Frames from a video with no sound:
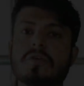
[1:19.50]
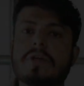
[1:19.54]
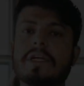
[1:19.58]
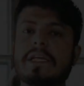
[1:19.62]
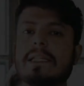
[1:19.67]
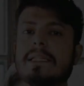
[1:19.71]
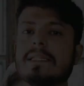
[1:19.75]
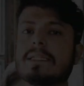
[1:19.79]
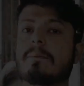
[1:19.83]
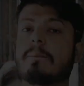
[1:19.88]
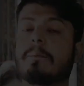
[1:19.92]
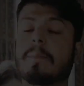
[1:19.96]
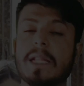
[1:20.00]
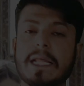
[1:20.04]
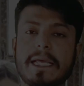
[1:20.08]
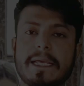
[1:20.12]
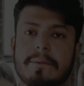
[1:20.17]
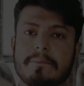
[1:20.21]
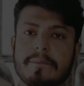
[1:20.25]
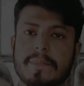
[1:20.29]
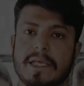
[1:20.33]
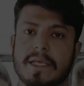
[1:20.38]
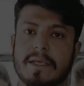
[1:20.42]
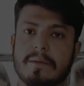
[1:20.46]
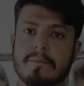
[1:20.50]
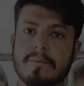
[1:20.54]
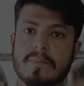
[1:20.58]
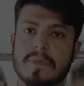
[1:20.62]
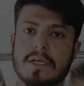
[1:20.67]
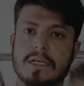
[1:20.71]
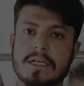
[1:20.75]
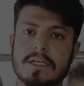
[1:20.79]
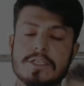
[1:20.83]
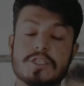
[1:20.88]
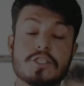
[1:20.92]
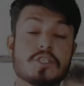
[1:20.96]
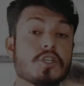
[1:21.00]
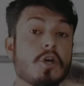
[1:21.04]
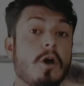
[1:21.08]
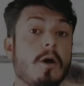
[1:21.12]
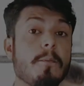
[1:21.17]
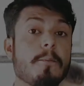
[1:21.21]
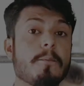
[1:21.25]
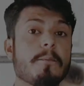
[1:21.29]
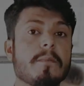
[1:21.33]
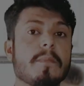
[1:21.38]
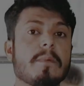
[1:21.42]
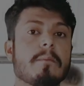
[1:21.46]
to kill the blame game.
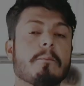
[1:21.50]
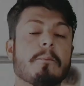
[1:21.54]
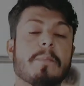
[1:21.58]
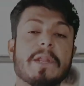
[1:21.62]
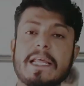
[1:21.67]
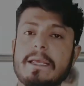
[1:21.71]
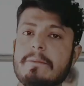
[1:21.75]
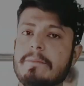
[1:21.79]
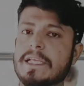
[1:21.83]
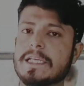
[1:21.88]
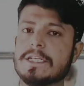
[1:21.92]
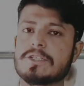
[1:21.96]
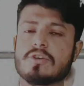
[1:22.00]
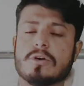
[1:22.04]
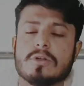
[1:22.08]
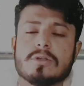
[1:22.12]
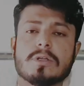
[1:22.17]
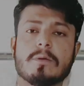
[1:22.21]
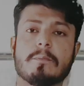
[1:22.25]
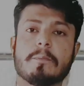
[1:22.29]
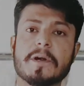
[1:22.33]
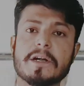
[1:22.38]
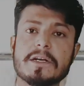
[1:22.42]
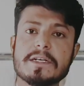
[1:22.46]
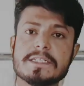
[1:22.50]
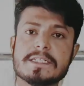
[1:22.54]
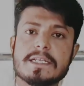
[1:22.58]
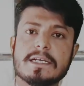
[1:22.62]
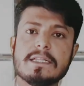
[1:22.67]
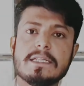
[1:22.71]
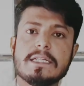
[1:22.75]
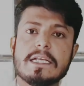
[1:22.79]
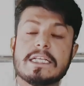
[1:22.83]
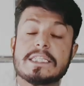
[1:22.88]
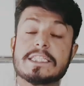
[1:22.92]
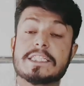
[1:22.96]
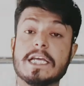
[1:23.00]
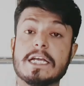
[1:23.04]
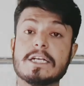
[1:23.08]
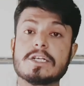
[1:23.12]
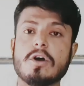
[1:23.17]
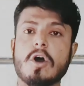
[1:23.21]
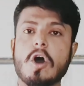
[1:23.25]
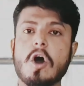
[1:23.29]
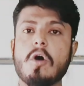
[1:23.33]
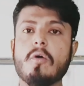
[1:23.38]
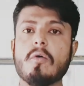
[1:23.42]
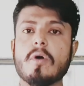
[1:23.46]
Stop blaming it on the person
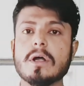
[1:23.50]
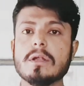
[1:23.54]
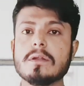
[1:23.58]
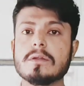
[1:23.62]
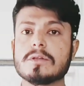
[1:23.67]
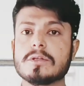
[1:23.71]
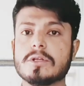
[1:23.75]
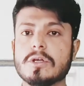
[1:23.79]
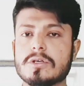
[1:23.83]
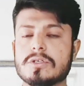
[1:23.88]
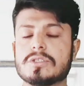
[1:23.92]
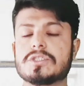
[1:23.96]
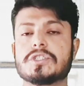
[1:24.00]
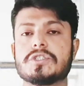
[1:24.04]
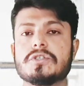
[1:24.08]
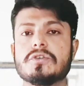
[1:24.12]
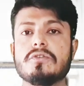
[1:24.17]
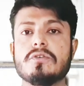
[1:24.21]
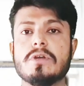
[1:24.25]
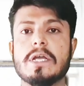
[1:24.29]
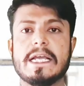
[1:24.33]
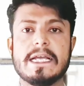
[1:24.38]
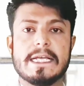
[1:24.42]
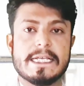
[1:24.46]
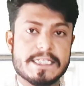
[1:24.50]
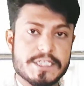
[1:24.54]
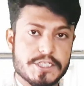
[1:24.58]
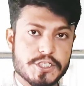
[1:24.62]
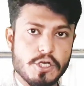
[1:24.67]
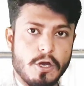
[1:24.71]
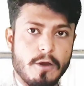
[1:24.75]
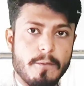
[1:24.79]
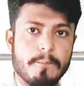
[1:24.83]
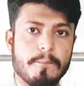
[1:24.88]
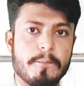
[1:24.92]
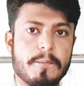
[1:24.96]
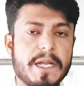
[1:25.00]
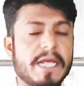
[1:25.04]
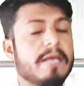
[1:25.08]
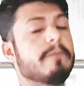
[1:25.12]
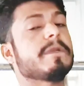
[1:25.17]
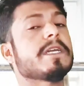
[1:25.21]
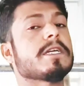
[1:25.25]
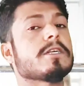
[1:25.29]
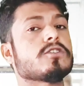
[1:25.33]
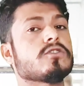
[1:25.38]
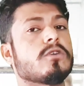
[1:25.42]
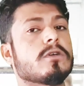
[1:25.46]
that overlooked you. Stop
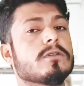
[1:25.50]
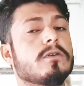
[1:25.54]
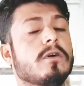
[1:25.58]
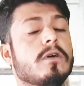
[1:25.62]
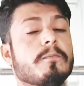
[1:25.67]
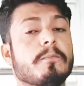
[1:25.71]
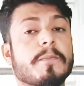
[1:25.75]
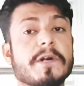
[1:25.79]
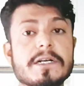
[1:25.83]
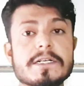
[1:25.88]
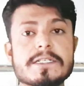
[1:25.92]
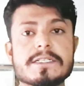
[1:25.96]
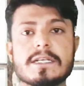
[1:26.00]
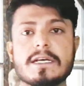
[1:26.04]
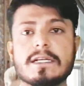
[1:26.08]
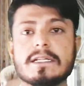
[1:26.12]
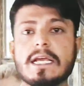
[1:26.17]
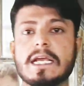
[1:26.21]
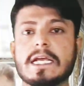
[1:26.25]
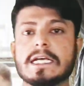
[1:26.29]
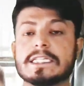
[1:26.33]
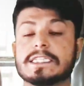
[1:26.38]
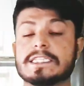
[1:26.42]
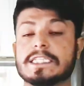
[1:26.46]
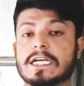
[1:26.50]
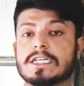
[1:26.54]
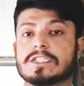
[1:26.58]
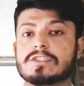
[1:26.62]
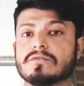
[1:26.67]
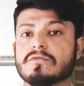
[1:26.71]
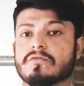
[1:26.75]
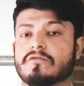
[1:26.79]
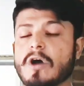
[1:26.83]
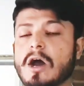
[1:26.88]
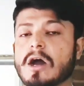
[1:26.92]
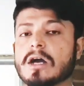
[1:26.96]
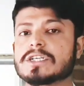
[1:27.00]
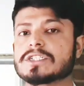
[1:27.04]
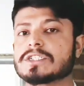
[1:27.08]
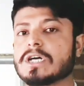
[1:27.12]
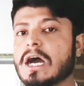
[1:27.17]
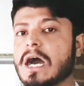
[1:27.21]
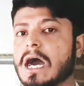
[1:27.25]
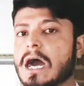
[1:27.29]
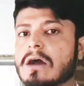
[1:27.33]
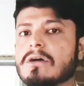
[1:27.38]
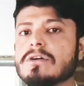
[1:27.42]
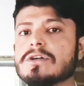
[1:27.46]
blaming it on the person that walked
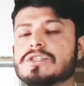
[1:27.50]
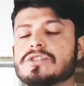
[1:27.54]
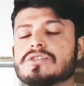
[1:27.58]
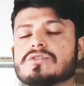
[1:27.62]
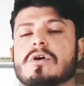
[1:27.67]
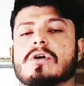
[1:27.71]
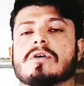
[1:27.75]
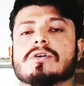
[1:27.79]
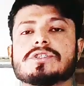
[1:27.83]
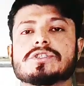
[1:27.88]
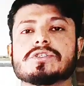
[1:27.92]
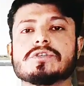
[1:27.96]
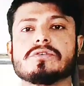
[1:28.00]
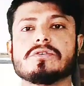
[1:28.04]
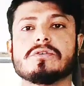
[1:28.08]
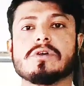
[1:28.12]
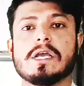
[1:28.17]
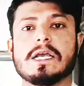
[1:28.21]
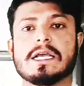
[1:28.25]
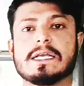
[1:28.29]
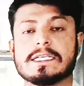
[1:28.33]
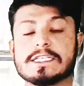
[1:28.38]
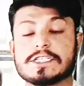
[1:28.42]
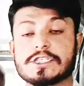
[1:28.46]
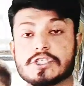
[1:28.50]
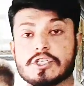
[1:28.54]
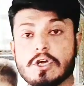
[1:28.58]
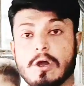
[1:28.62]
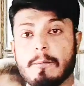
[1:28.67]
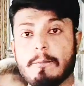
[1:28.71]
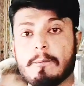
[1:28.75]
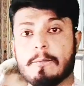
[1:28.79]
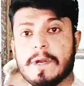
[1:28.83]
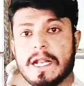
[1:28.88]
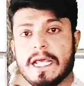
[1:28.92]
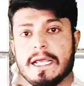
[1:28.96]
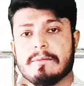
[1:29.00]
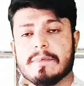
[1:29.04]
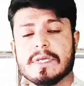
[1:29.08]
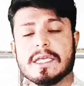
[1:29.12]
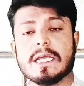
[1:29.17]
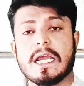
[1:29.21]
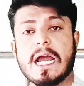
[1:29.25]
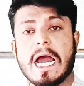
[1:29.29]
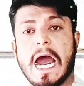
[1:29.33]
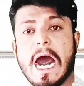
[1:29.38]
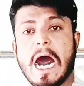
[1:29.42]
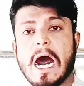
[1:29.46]
out on you. Stop
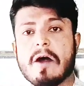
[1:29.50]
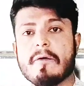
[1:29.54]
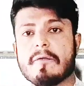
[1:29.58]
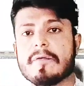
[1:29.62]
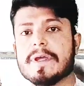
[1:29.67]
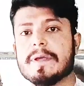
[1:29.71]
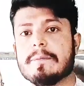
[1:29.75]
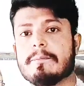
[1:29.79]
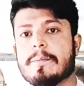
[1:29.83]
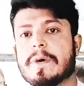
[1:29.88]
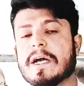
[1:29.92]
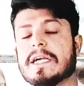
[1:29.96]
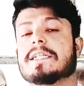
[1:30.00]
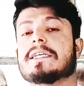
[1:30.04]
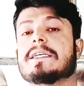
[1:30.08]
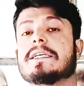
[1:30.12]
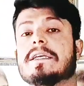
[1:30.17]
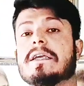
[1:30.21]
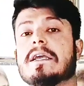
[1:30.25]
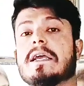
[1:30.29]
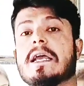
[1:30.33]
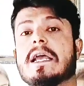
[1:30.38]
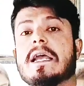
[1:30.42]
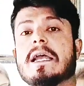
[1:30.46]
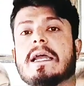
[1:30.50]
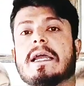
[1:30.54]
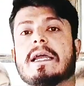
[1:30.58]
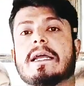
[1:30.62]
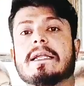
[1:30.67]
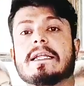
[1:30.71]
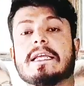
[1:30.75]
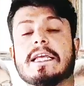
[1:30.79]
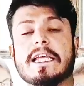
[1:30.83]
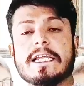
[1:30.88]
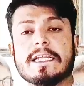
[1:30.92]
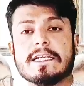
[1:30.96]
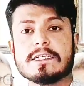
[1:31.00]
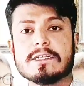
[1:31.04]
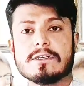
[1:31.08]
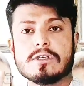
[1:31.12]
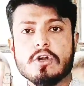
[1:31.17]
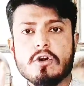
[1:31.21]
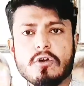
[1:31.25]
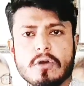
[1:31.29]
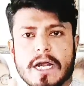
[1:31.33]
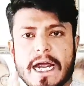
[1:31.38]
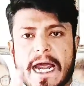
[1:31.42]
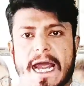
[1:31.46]
blaming everybody.
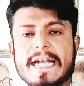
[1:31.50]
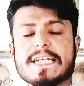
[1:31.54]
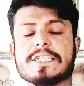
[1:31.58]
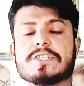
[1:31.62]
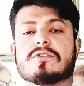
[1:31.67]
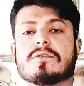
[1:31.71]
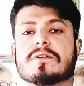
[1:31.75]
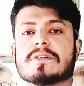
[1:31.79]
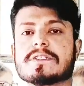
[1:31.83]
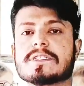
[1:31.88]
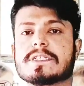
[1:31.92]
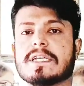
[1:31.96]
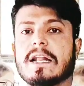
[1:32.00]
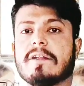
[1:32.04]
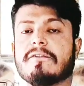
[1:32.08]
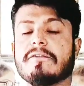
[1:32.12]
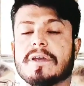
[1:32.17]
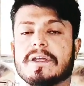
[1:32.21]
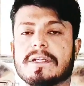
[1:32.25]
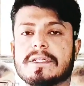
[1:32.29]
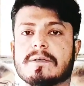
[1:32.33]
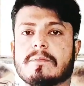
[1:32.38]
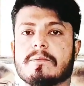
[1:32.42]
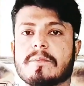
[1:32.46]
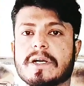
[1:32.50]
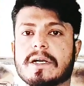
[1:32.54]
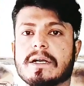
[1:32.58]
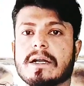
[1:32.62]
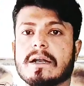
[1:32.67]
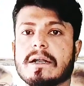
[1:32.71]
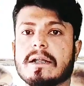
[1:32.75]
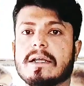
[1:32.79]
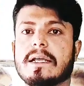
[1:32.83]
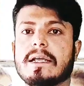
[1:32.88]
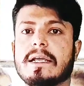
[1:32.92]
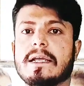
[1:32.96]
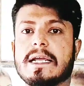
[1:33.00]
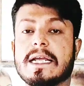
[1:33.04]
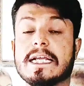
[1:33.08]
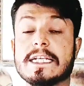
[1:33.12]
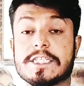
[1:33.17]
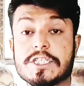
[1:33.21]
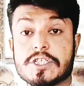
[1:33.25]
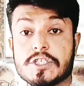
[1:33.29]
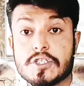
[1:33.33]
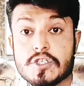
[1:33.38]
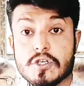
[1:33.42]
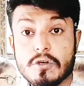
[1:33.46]
Look at yourself in the mirror.
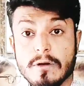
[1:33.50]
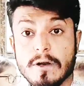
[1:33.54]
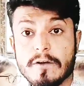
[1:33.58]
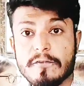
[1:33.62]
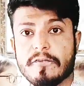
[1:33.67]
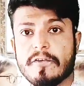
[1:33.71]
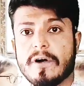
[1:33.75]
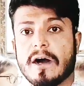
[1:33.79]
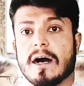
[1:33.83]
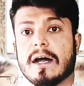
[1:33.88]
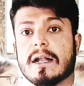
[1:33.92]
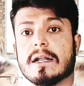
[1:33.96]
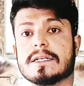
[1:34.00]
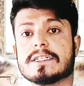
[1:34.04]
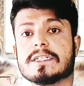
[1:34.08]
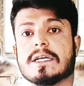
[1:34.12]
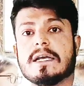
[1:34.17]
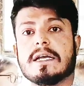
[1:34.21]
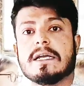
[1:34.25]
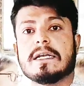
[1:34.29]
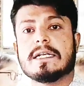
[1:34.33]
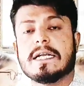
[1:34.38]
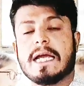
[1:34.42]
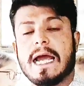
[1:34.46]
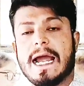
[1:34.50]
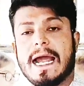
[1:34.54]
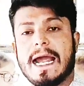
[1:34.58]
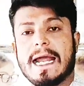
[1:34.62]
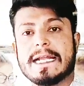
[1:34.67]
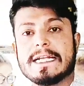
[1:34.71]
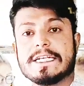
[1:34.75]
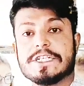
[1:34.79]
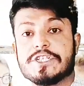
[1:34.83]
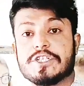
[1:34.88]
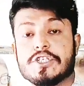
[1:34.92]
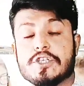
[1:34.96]
It's your fault and